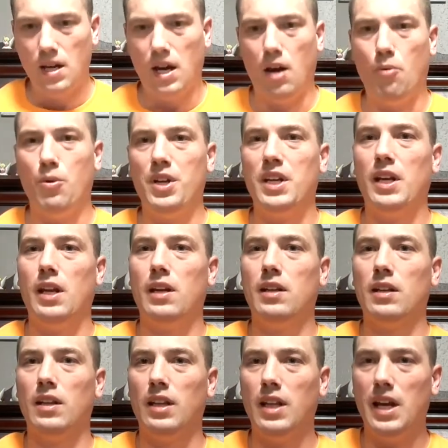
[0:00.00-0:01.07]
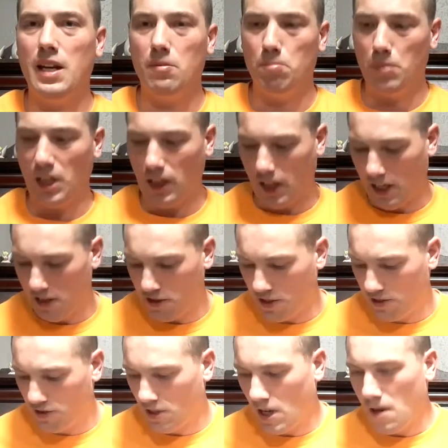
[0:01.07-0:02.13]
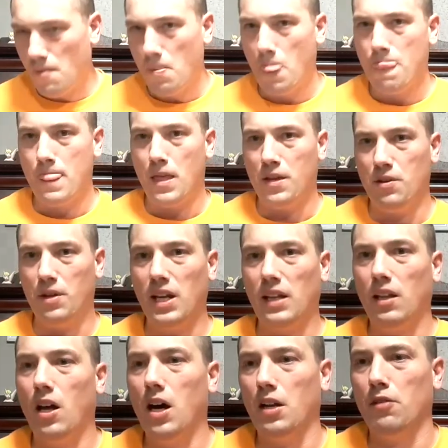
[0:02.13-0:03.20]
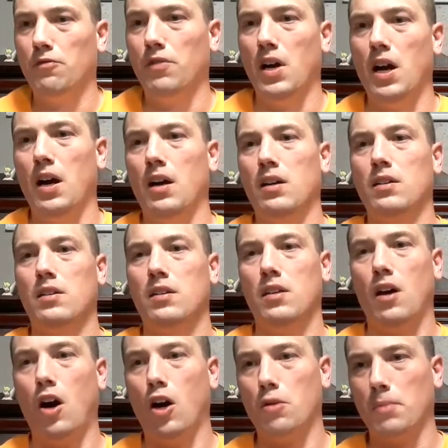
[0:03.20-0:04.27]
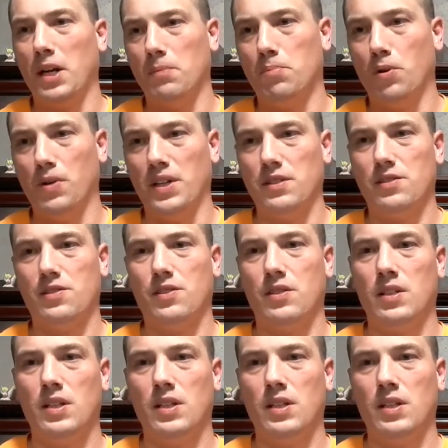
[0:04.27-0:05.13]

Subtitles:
When you get in late Middle Ages, you get a lot of arming points.